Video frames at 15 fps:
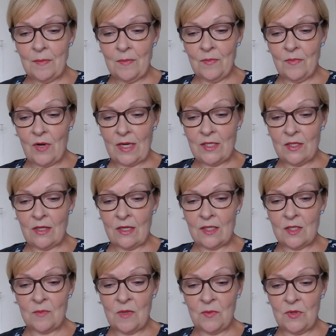Right, so
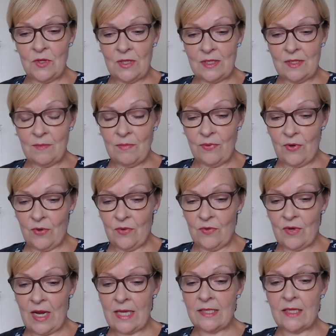that's my works in
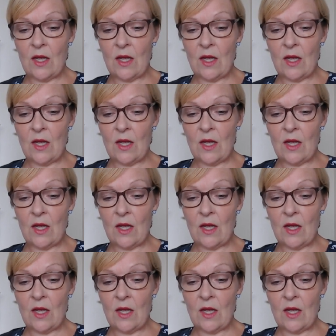progress.